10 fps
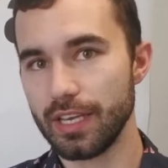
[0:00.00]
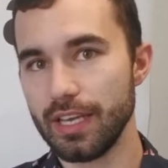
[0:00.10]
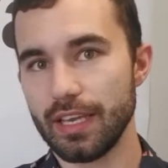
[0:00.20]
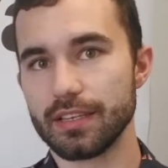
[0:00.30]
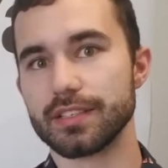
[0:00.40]

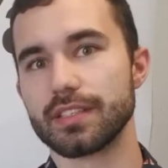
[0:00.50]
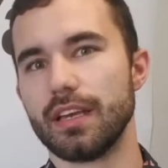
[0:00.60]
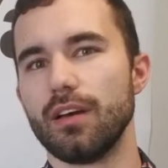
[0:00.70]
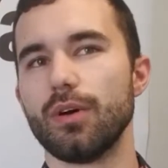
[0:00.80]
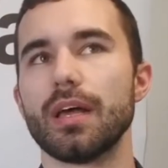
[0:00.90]
is,
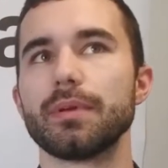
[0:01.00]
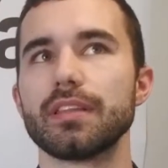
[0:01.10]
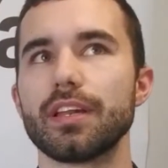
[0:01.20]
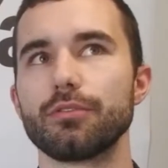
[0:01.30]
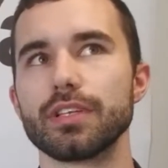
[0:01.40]

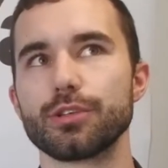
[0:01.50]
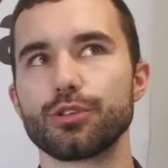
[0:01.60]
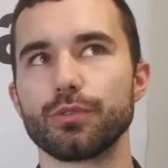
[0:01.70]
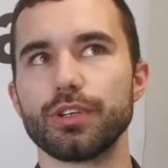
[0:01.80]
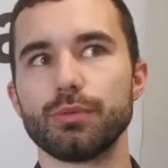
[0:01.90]
they don't really
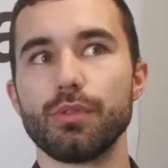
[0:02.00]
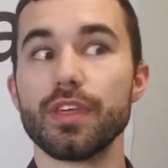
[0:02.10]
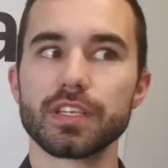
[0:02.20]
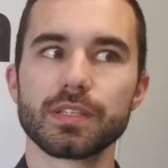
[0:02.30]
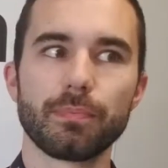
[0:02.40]
show you
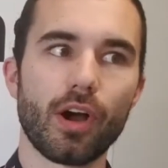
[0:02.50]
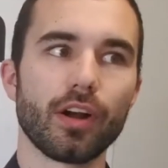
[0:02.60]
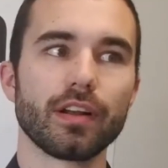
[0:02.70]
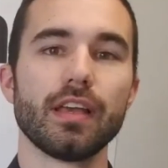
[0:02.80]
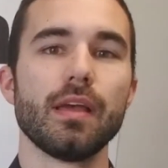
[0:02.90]
this
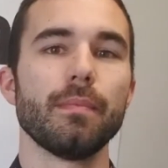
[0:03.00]
part,